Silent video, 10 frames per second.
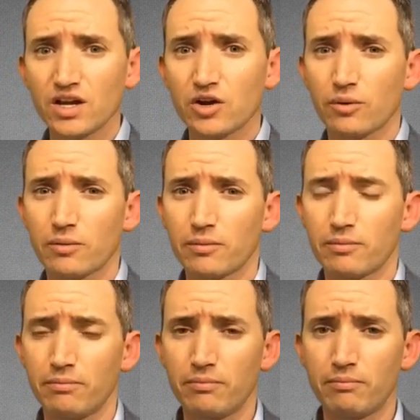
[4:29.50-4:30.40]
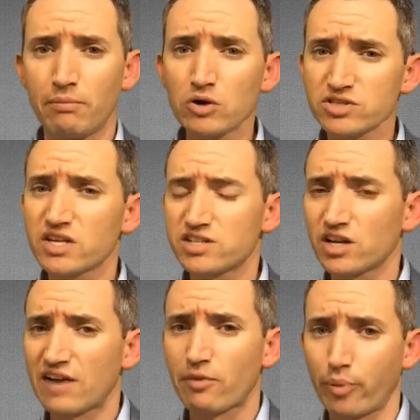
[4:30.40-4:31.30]
You know, most things in
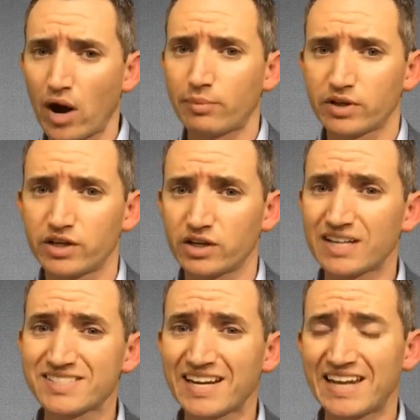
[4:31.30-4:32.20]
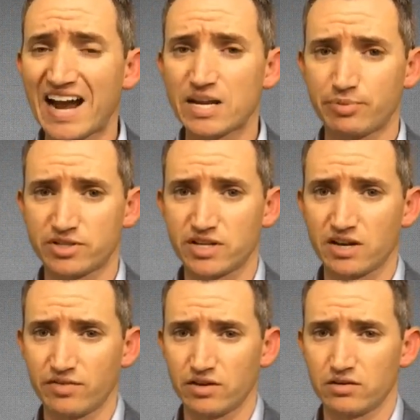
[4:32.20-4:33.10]
your life are probably good. Let's say
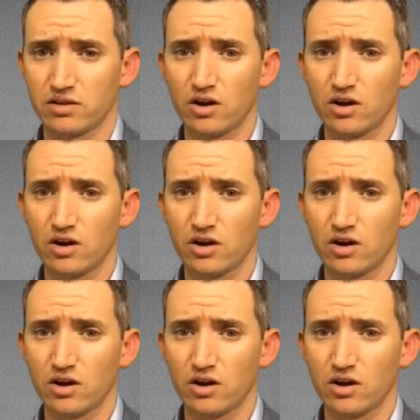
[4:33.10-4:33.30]
90% of it.